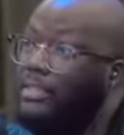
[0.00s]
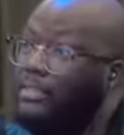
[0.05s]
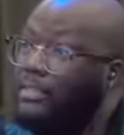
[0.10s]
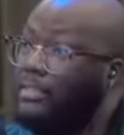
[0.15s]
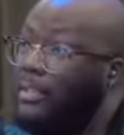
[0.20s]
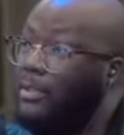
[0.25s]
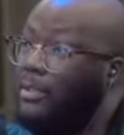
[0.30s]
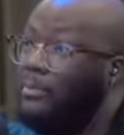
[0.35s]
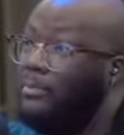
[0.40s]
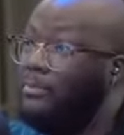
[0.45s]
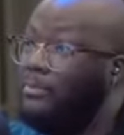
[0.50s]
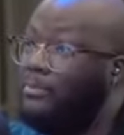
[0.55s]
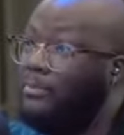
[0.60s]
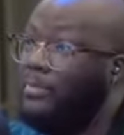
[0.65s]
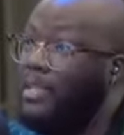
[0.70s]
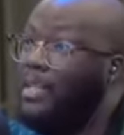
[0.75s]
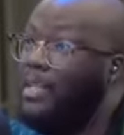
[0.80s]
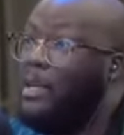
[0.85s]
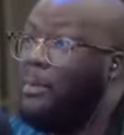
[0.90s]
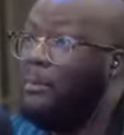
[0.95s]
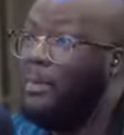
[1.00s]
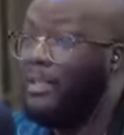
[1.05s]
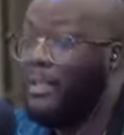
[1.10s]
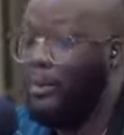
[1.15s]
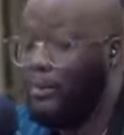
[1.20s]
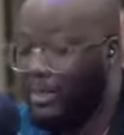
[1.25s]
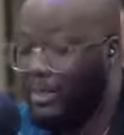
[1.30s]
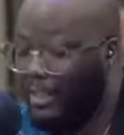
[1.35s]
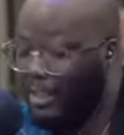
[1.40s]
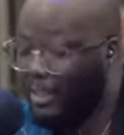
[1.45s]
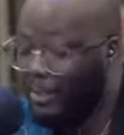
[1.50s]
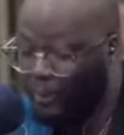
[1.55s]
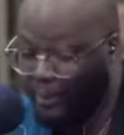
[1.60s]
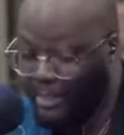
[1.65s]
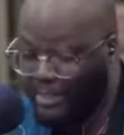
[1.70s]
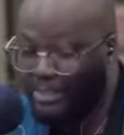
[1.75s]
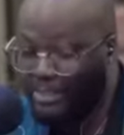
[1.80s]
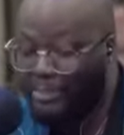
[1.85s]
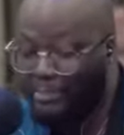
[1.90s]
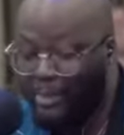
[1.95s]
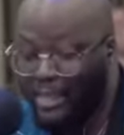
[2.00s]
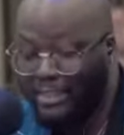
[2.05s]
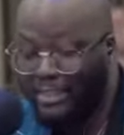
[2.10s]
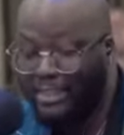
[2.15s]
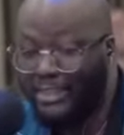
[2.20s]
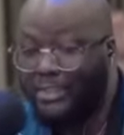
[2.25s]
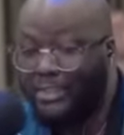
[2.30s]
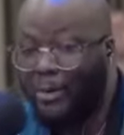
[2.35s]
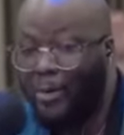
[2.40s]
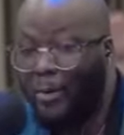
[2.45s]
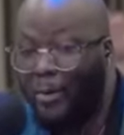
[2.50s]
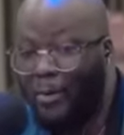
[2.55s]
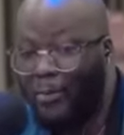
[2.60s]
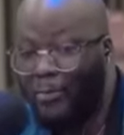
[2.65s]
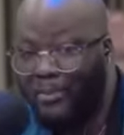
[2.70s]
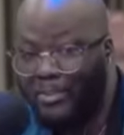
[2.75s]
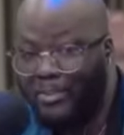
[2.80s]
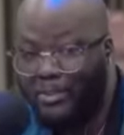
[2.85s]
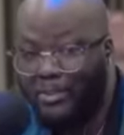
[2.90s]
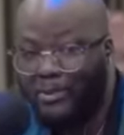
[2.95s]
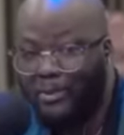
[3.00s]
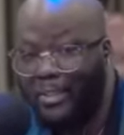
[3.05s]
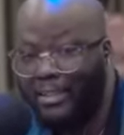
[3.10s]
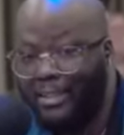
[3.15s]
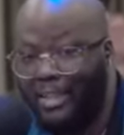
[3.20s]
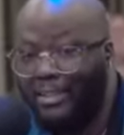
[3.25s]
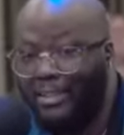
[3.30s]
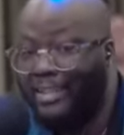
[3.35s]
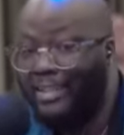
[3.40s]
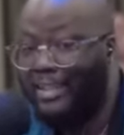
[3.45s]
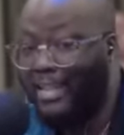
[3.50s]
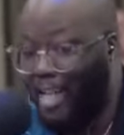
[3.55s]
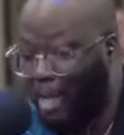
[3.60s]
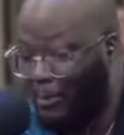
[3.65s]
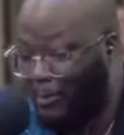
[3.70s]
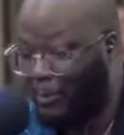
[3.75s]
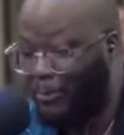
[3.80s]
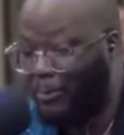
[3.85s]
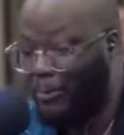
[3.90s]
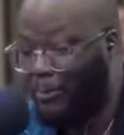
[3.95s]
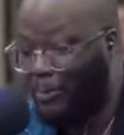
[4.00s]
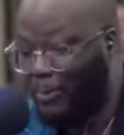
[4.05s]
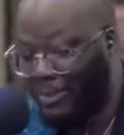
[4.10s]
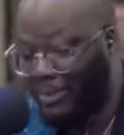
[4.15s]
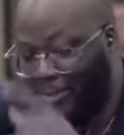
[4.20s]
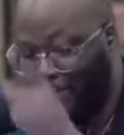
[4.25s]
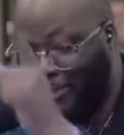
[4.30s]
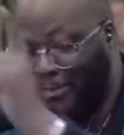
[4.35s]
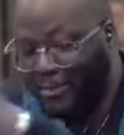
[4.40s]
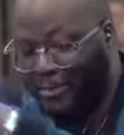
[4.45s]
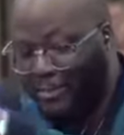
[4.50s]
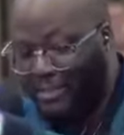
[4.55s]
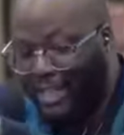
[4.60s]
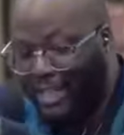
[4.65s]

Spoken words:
Ricky Smiley is all over this story. Y'all think I be reporting the news?